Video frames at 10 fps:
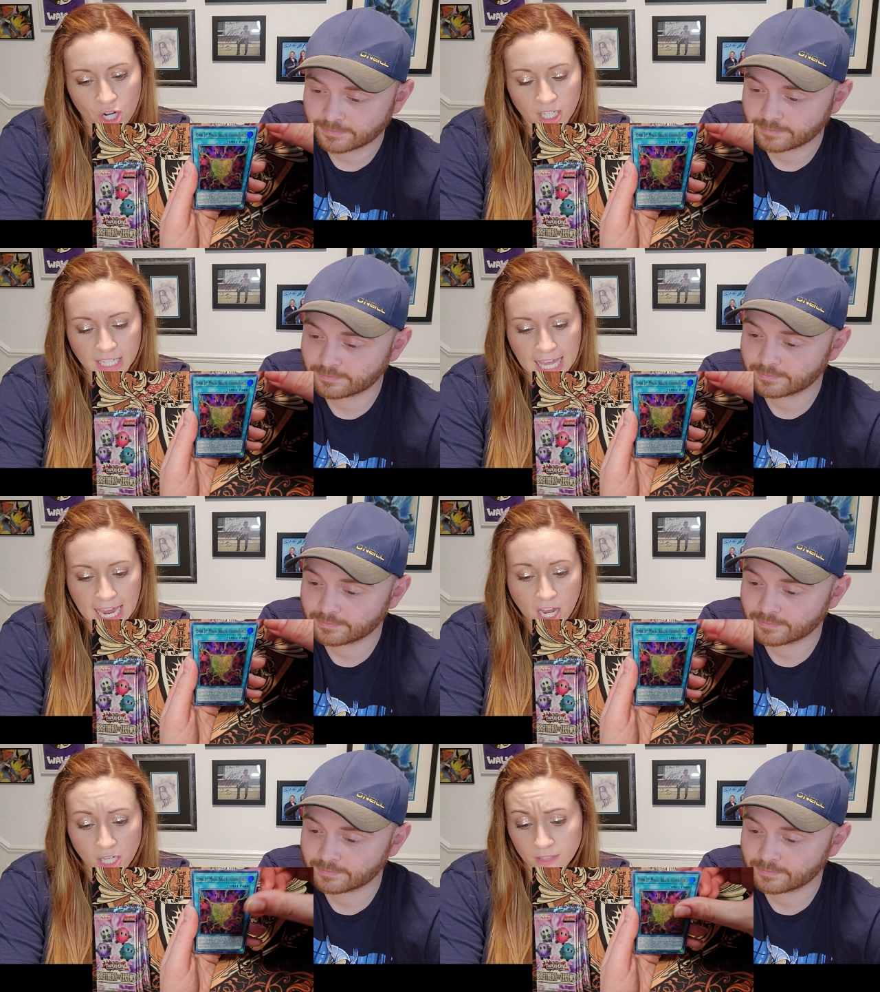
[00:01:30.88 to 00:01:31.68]
Speaker 1: Argent
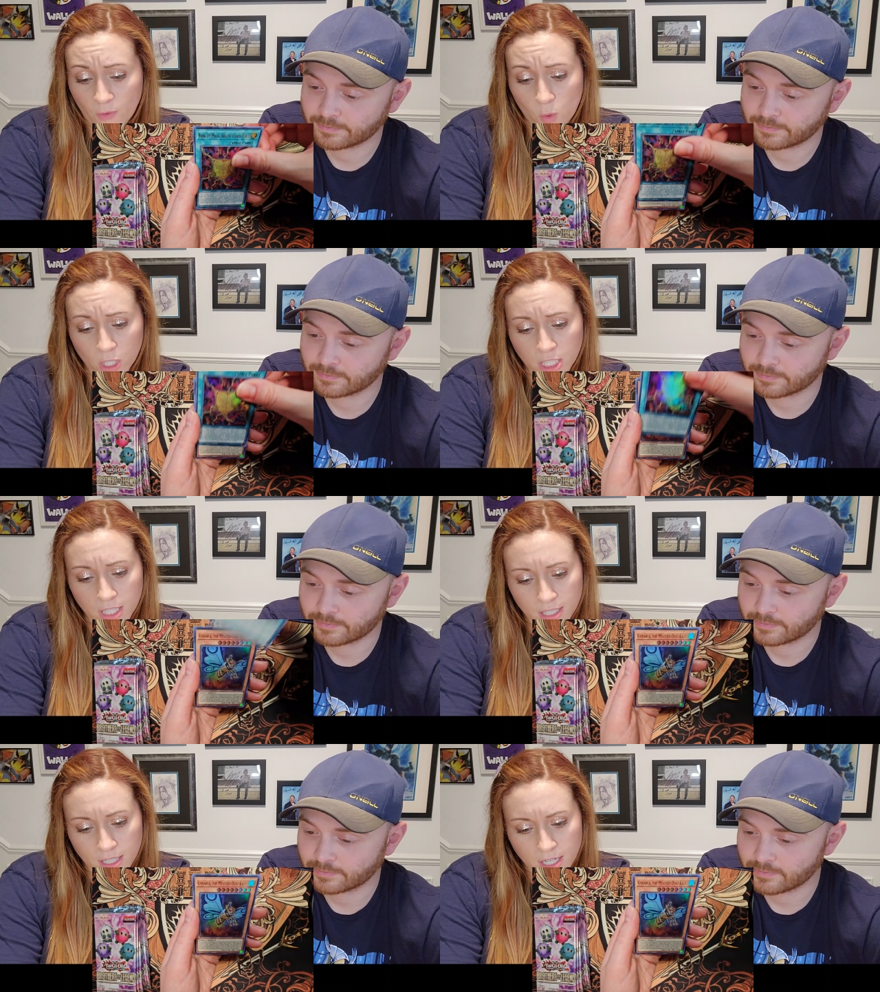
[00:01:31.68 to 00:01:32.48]
Chaos Force,
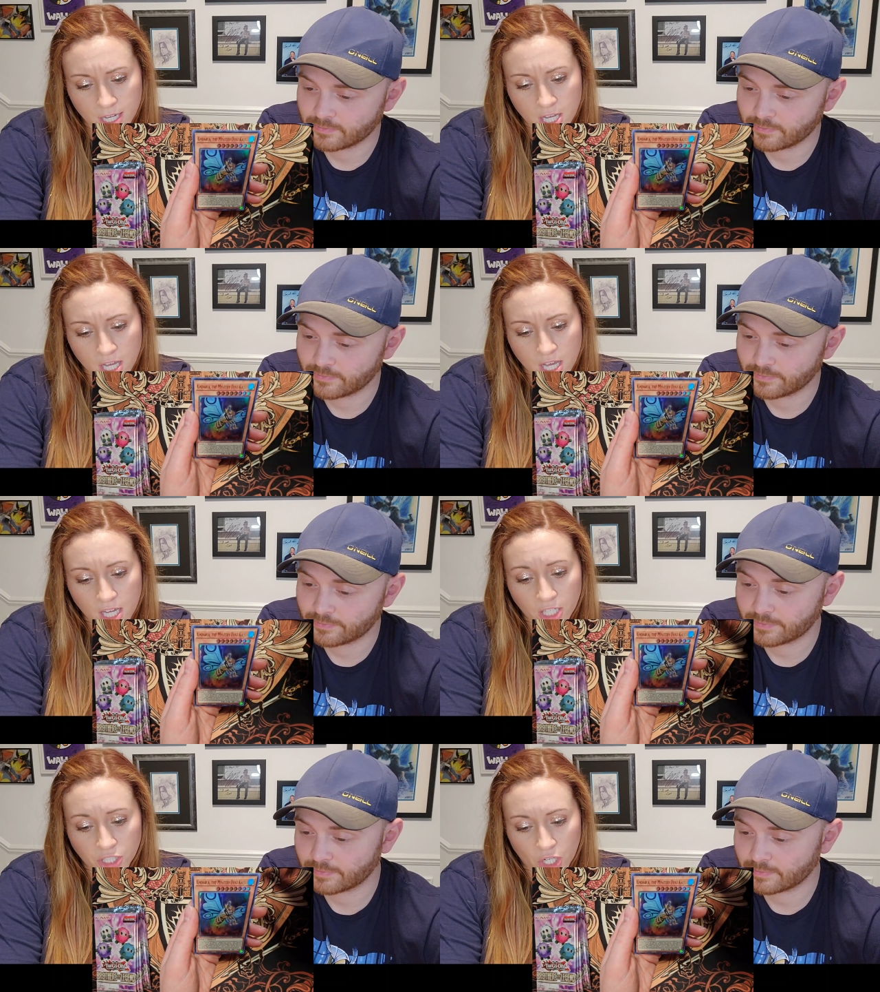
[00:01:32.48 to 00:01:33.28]

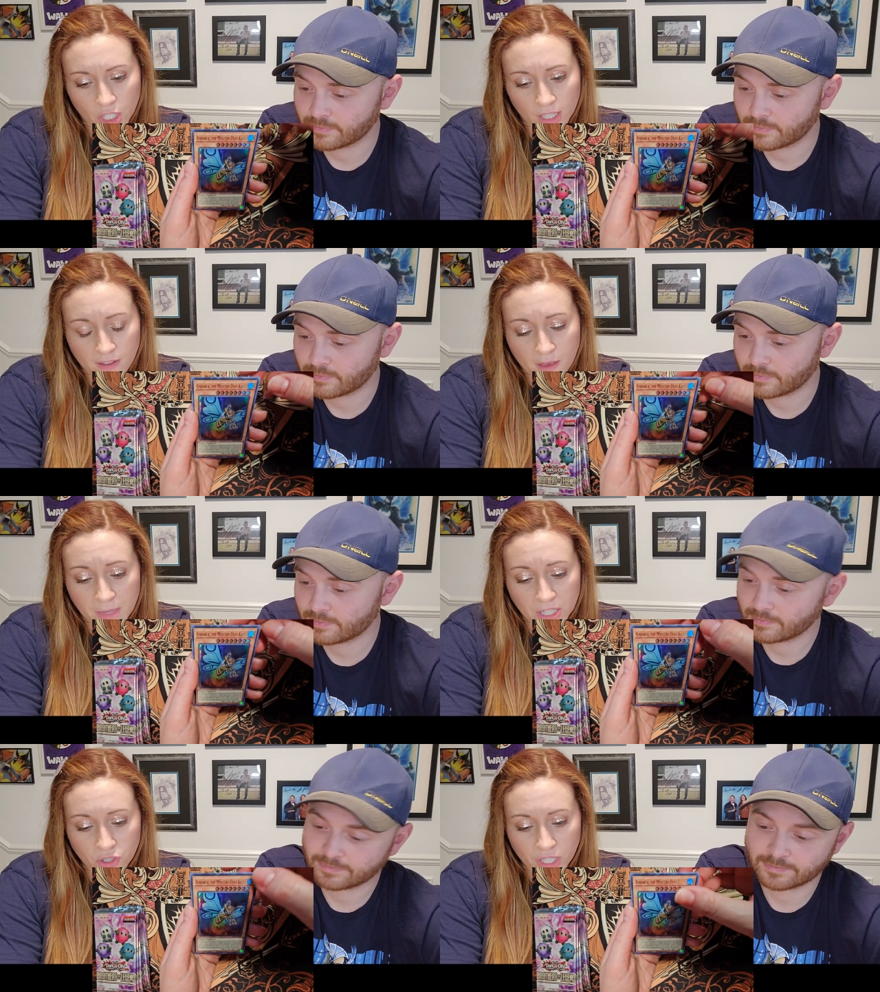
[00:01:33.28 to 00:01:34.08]
Gadarla the
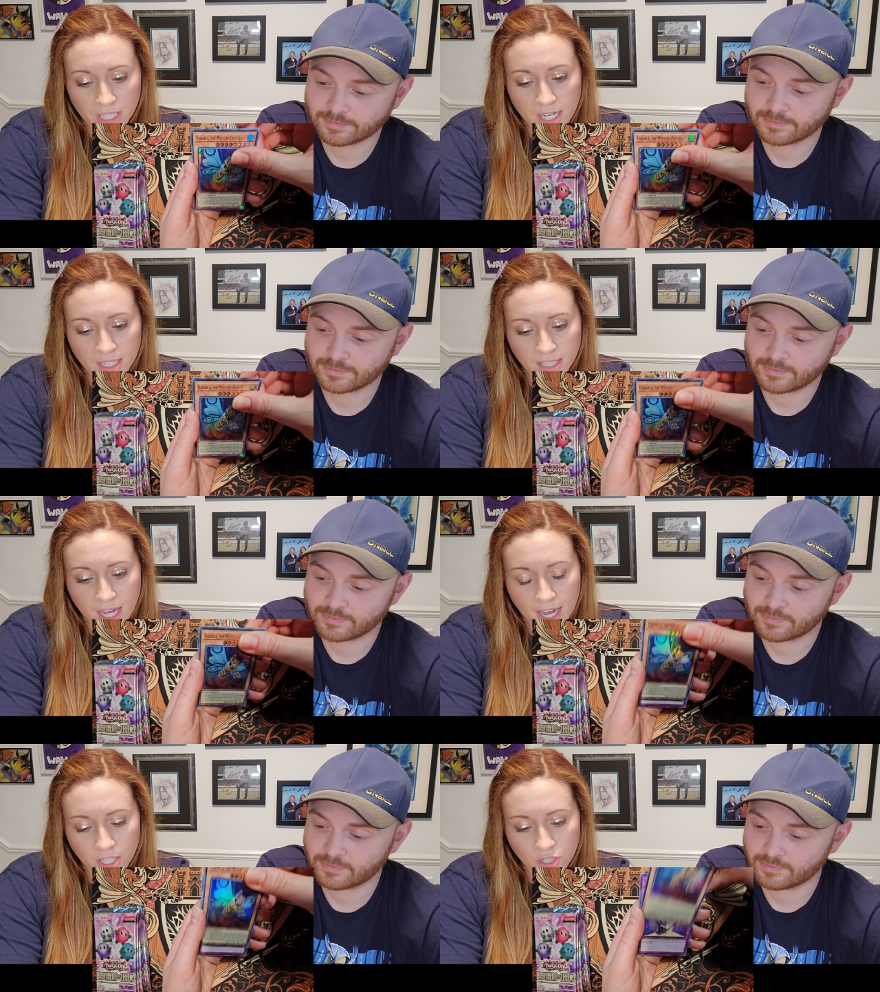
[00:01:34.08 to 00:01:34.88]
Mystery Dust
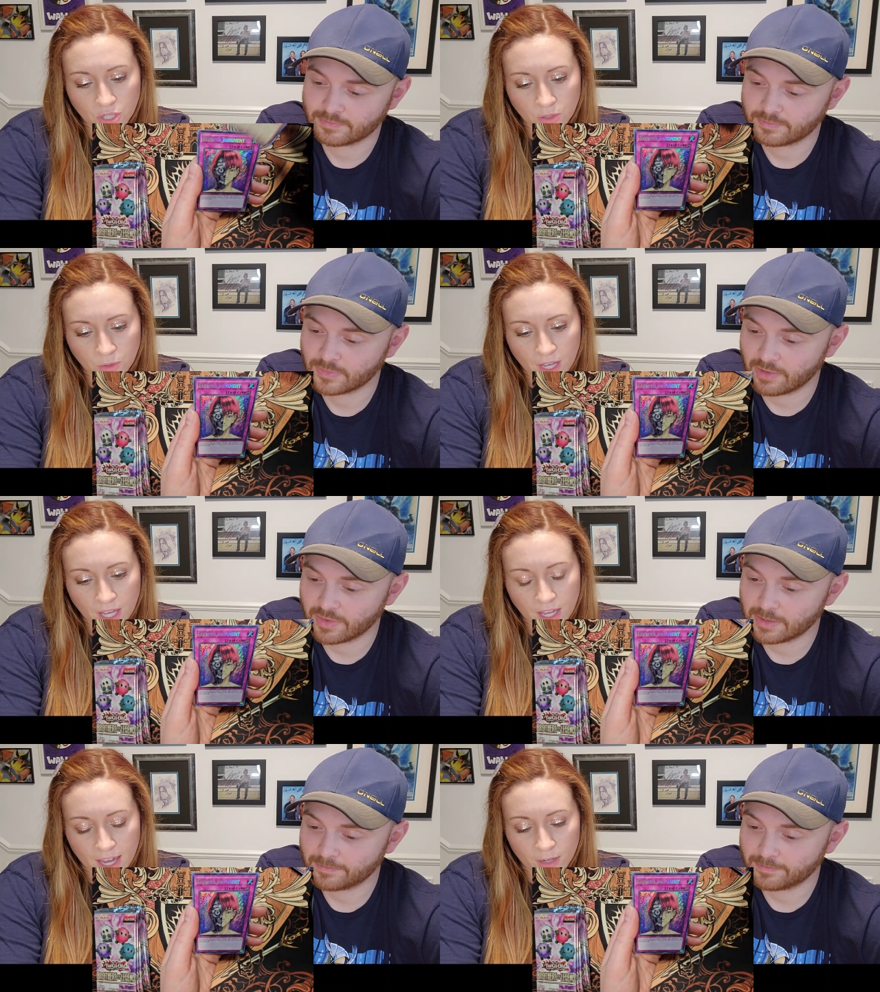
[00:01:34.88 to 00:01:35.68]
Kaiju. Love
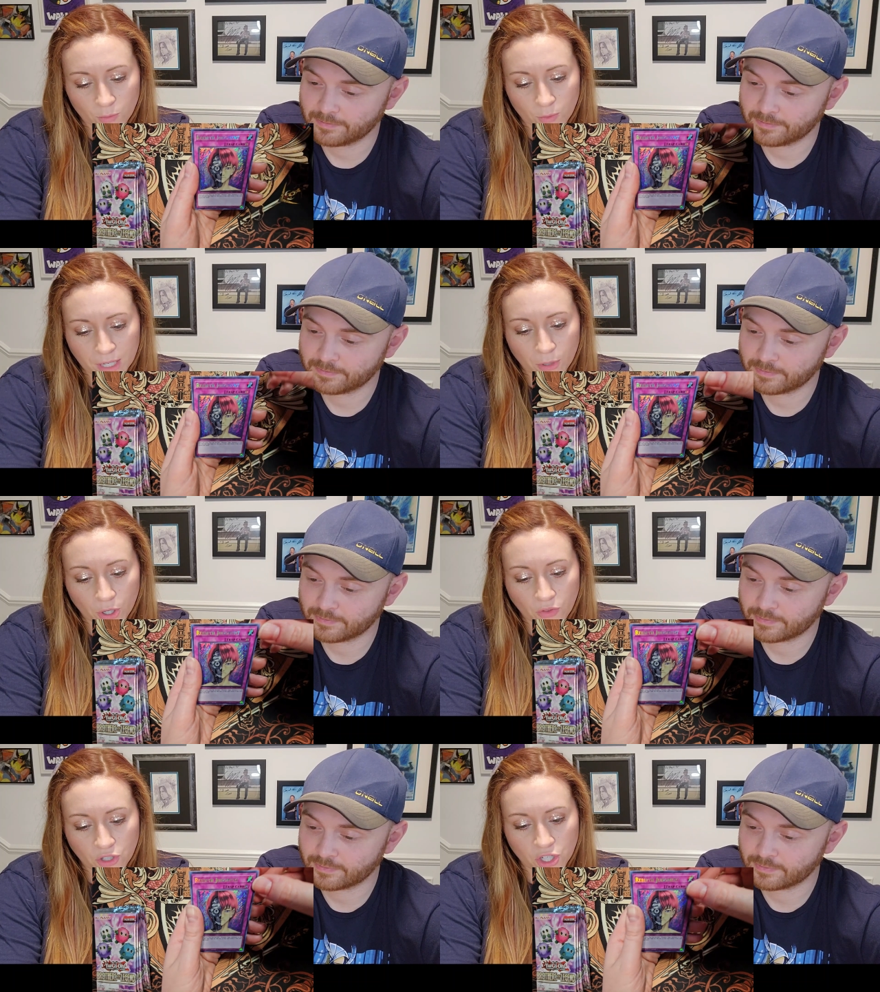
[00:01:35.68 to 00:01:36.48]
it. And
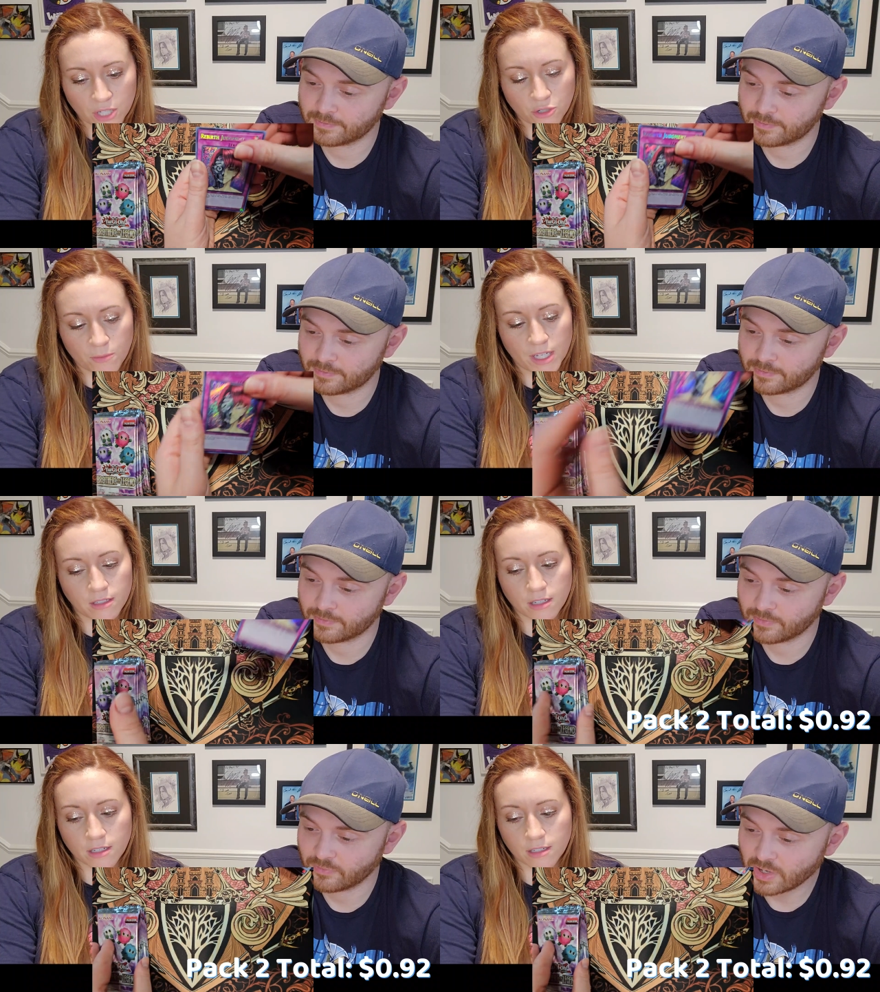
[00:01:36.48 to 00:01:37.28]
Rebirth
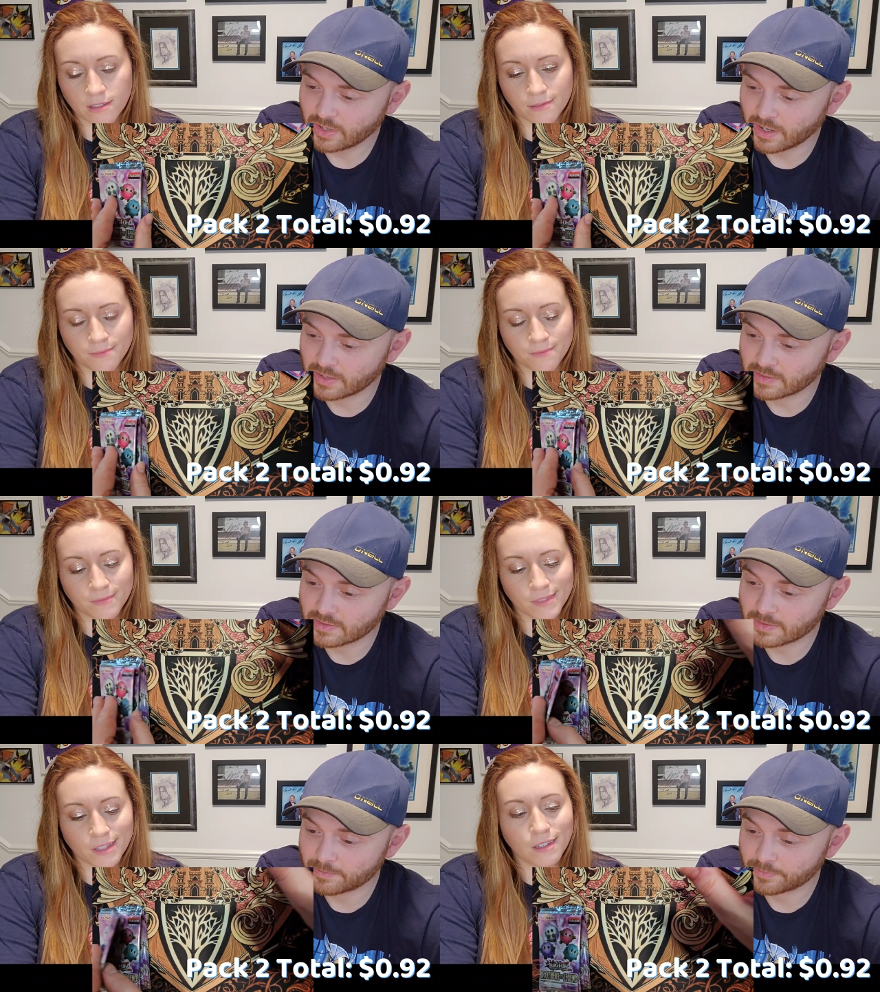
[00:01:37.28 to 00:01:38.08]
Judgment. Very nice.
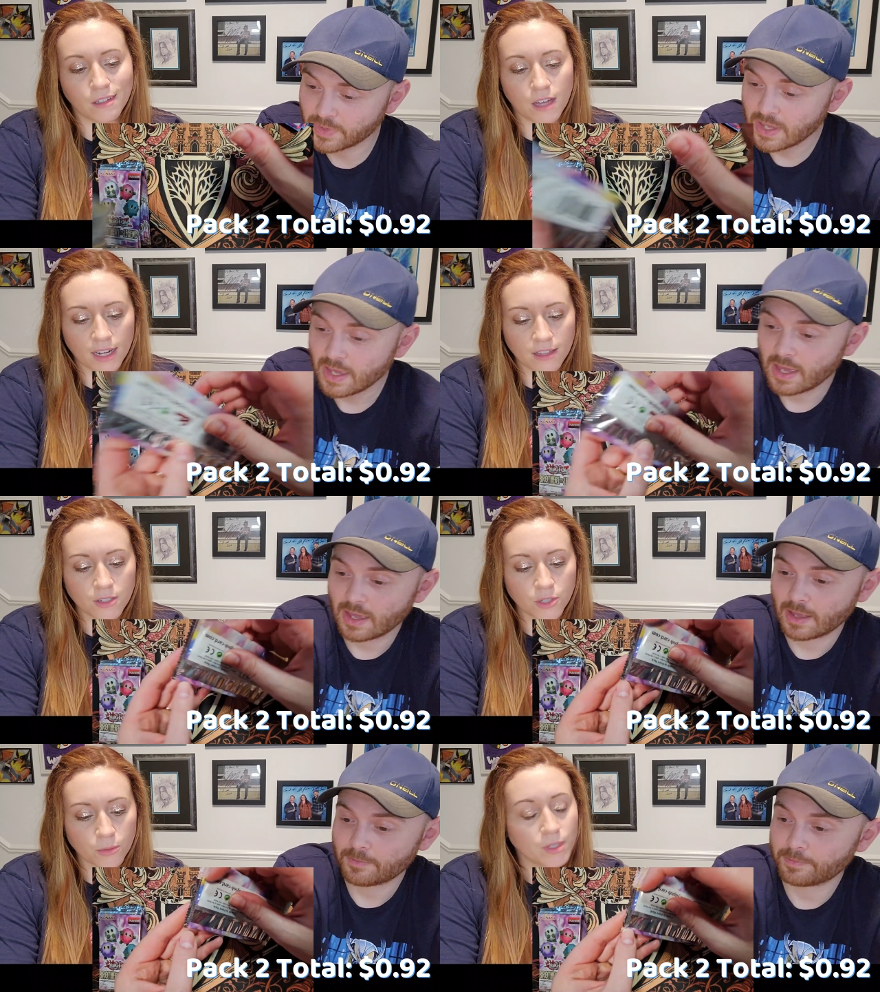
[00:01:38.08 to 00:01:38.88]
A lot of
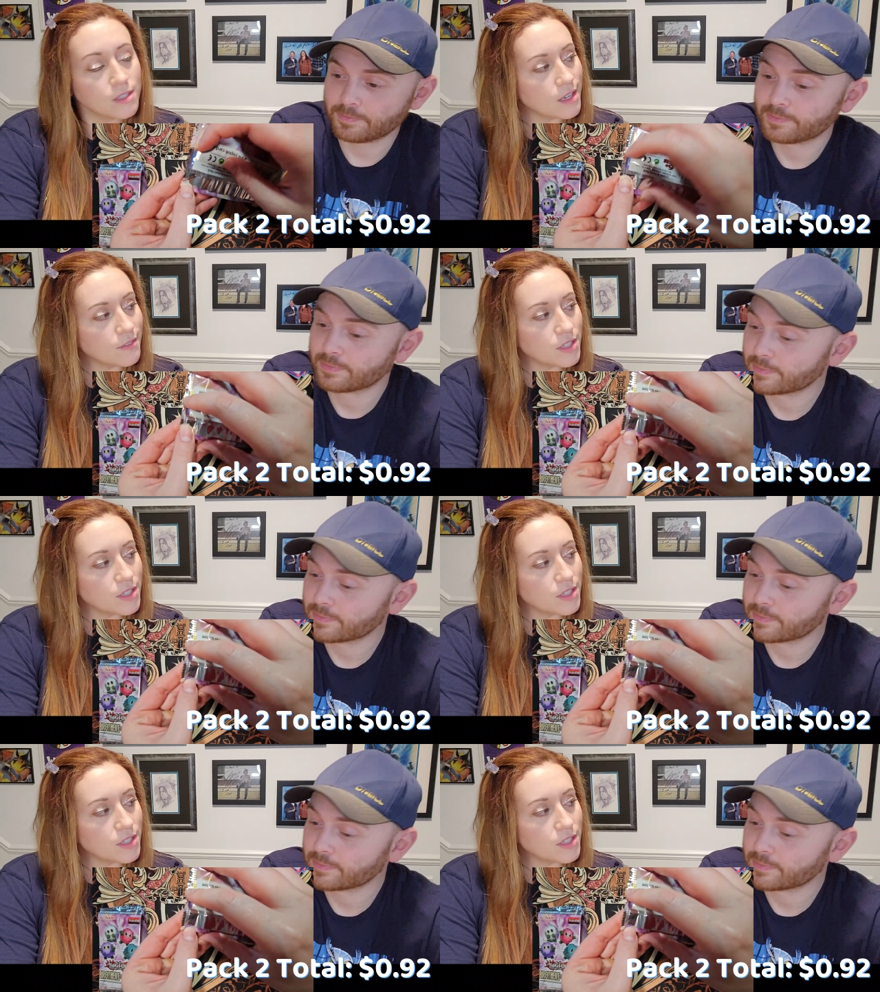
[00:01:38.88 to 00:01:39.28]
these are ones I've